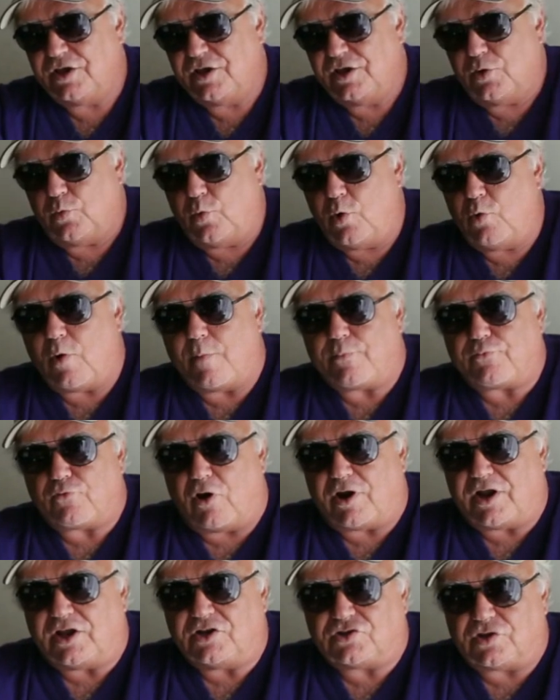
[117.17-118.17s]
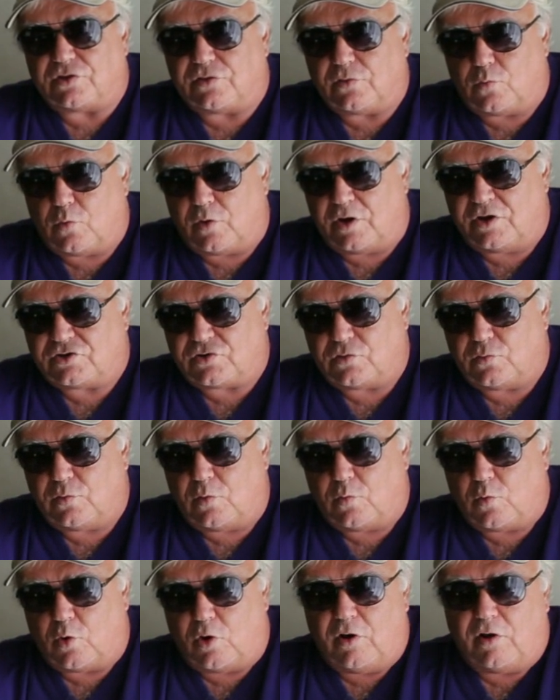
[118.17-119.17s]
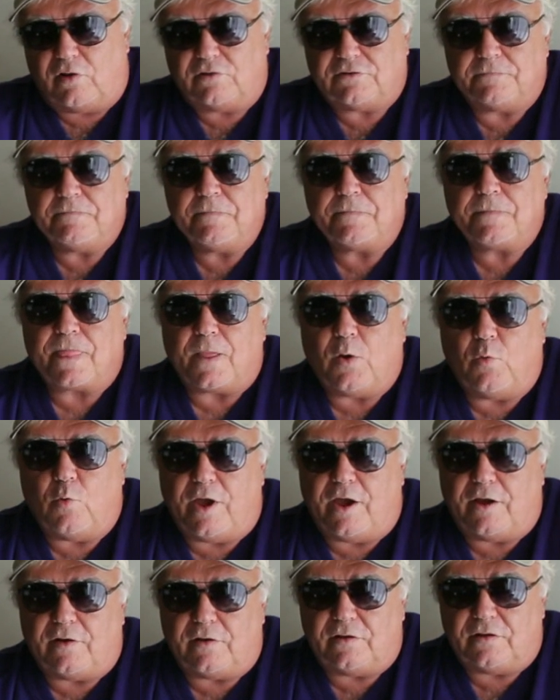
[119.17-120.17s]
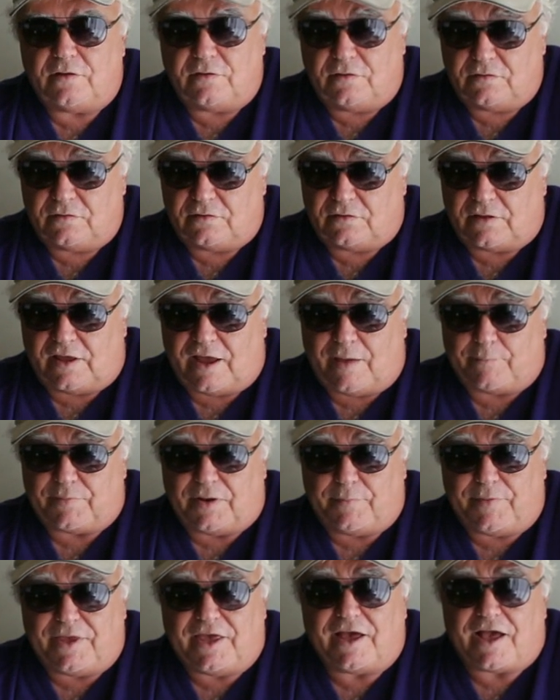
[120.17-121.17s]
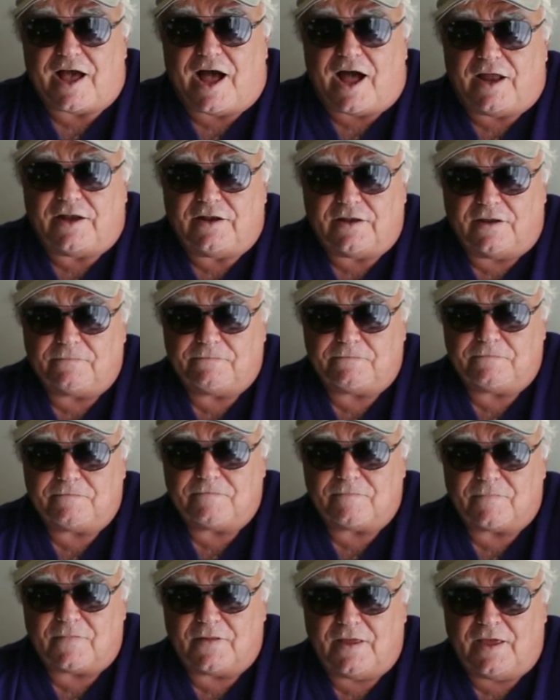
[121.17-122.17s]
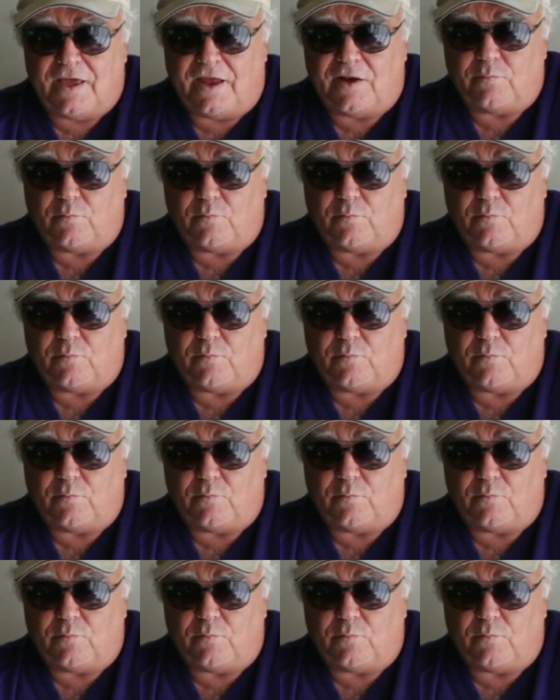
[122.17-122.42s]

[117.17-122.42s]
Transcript: We were brought into a world where there happened to be a God, and